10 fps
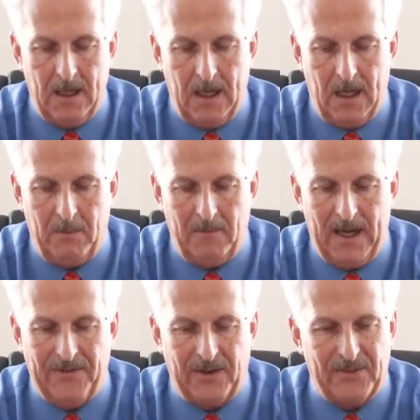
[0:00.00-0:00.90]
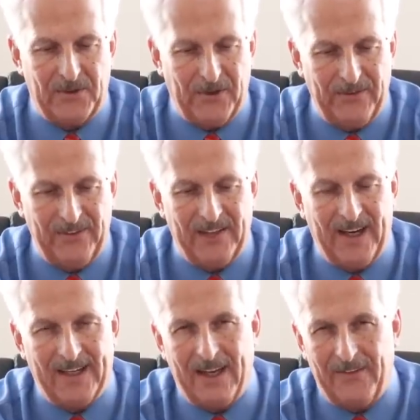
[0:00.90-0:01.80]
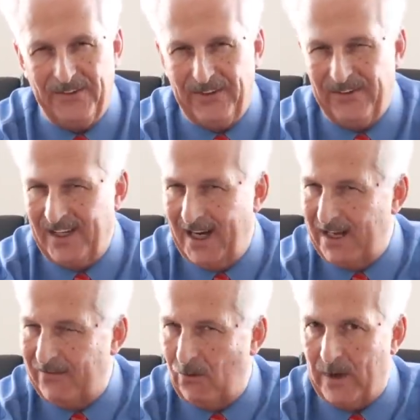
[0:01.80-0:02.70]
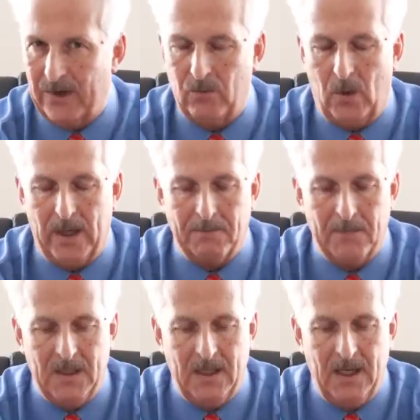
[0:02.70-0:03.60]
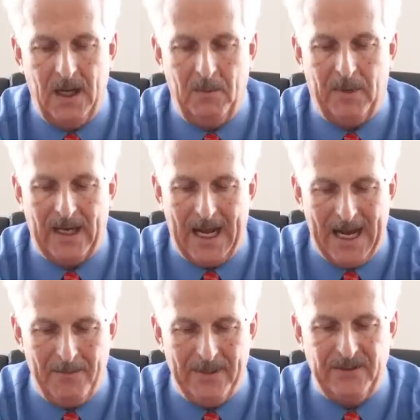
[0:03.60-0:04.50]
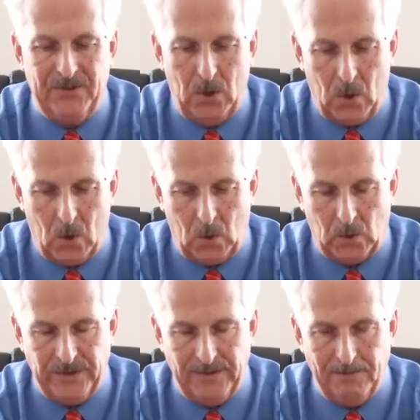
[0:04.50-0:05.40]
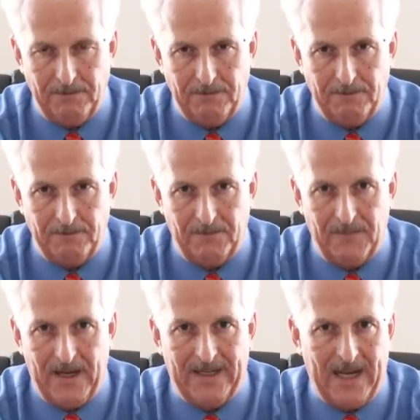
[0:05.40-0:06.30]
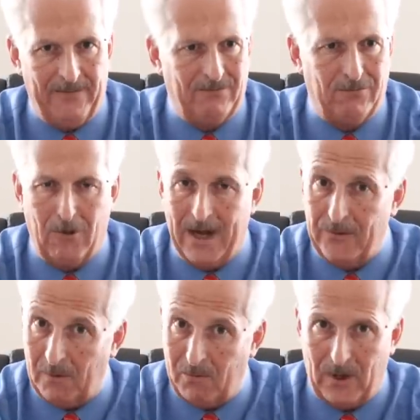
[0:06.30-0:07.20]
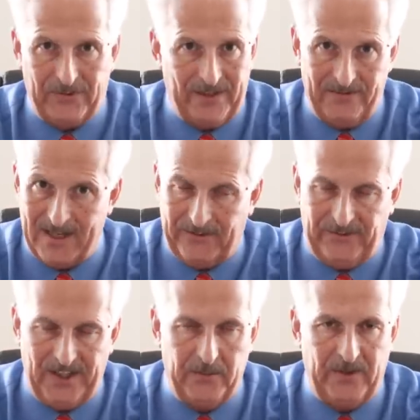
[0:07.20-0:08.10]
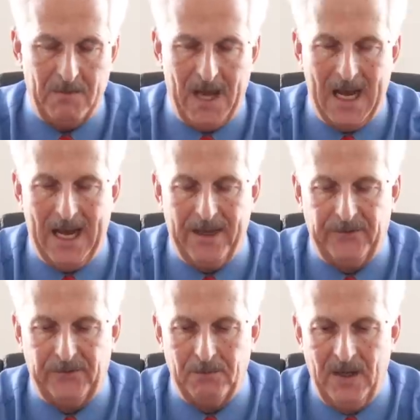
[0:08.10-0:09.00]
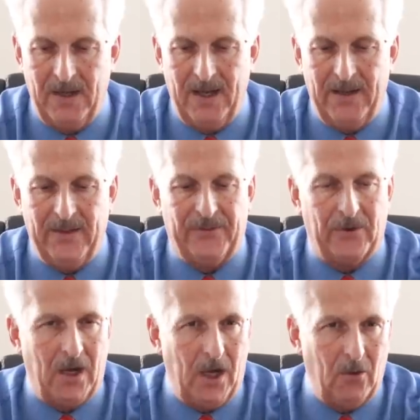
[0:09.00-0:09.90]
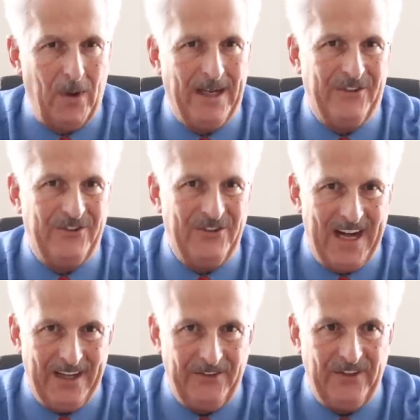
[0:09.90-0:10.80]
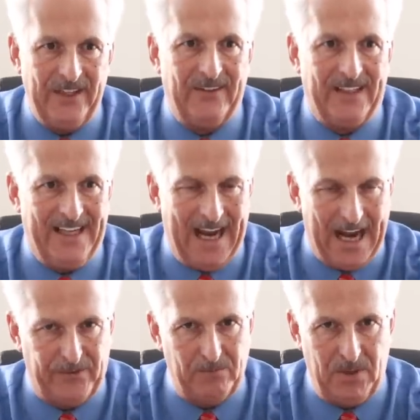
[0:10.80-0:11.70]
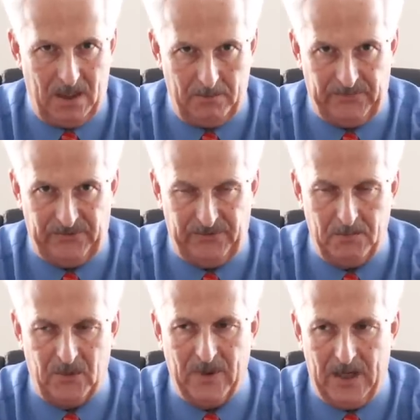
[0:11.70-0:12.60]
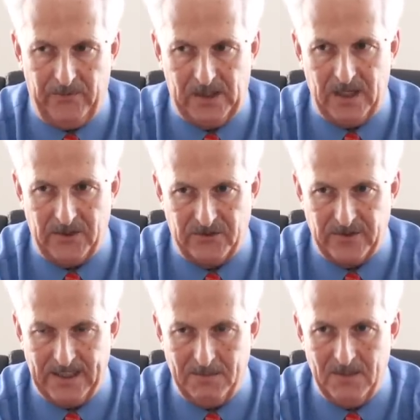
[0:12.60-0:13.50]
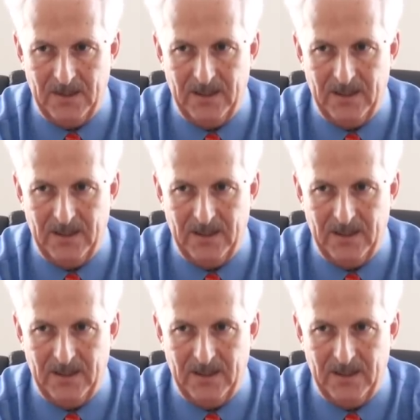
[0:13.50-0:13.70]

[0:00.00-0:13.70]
Um, and the third thing, and now this is kind of a weird one, but I've been told, and I've read reports, I have not seen it with my eyes, that they're already changing the gas pumps around the country